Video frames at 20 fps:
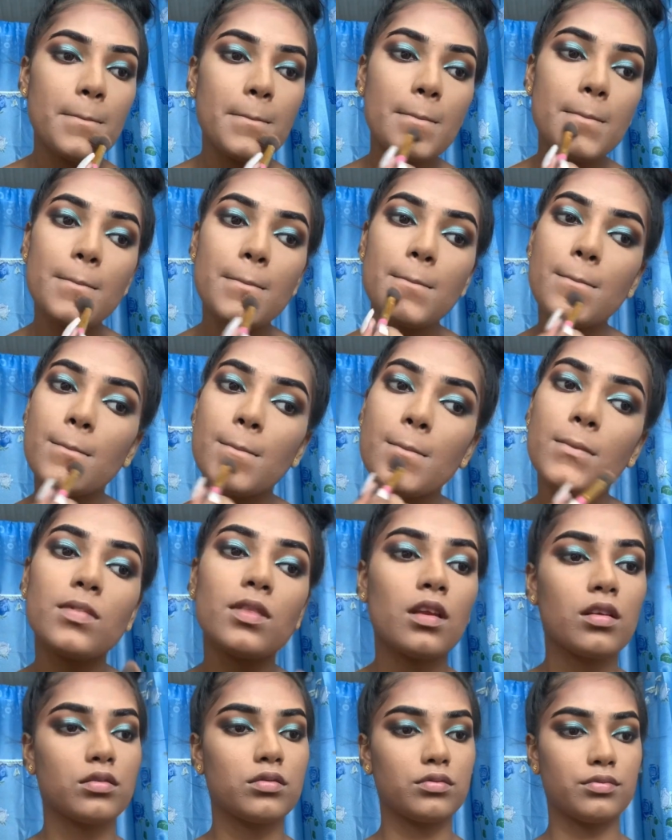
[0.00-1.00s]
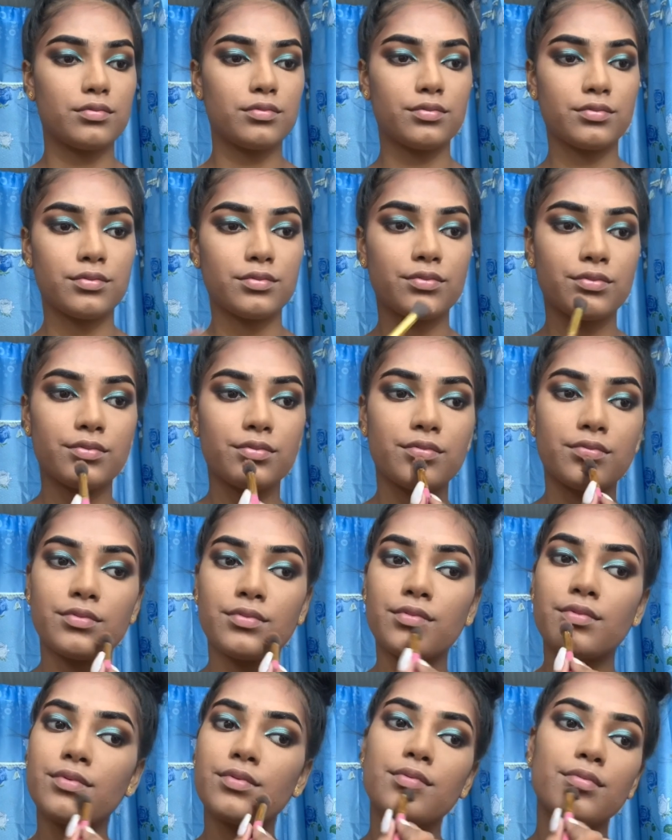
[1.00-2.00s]
So the reason why I put a
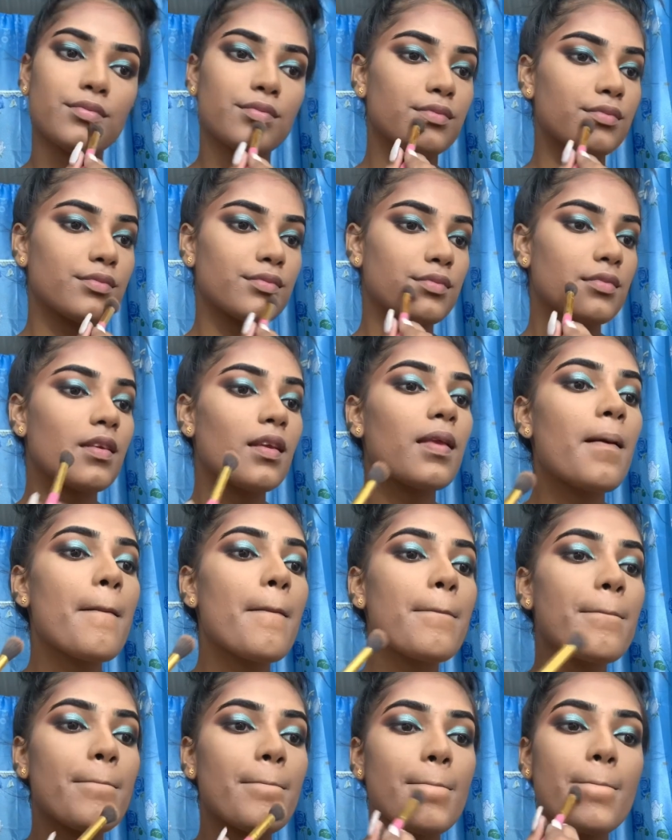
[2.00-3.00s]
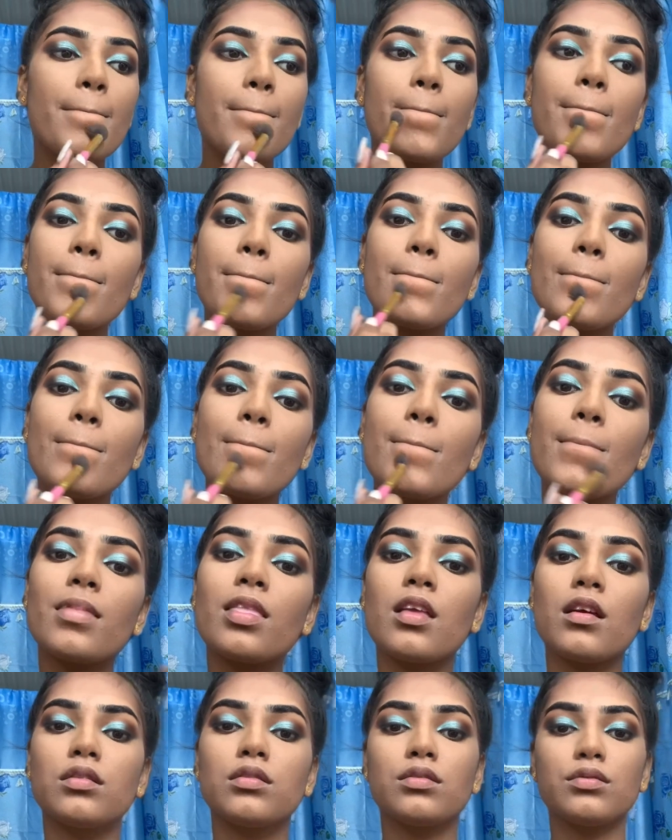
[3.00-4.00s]
little bronzer there is so that my lip
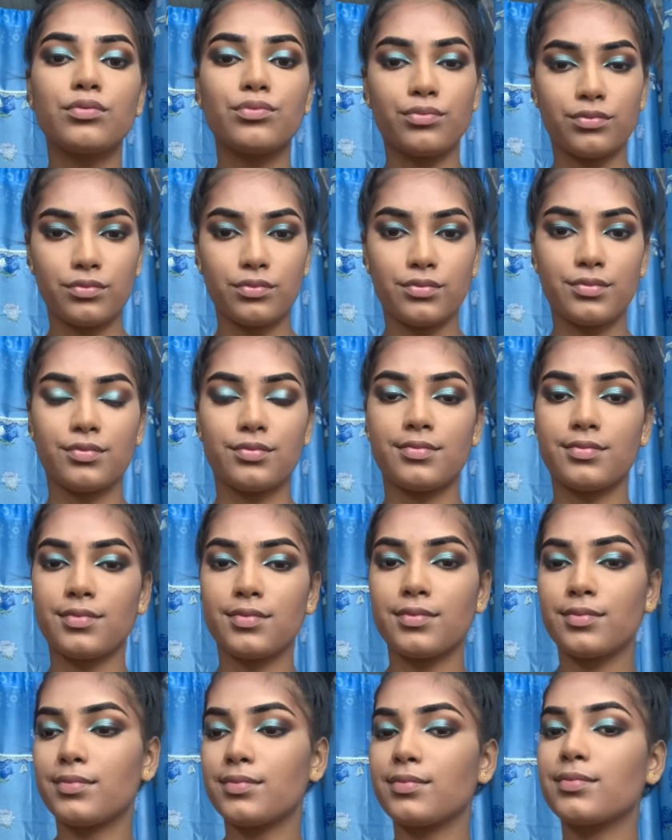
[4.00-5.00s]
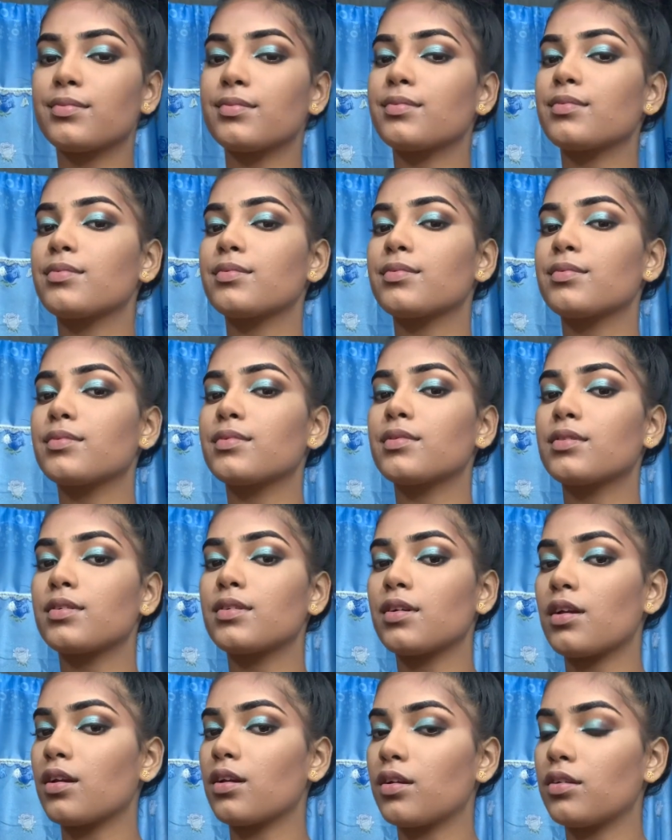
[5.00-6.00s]
could show a little bigger
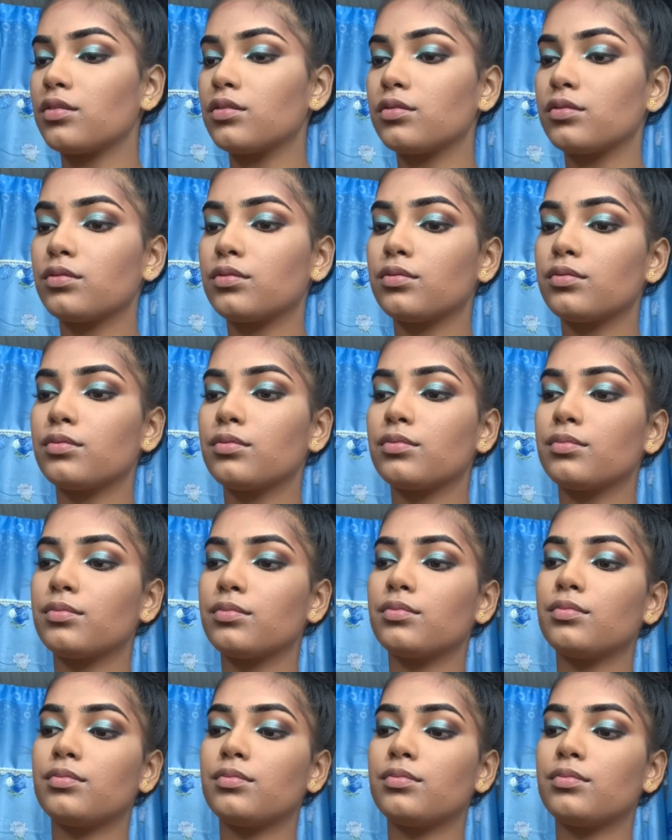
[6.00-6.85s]
when you fill it.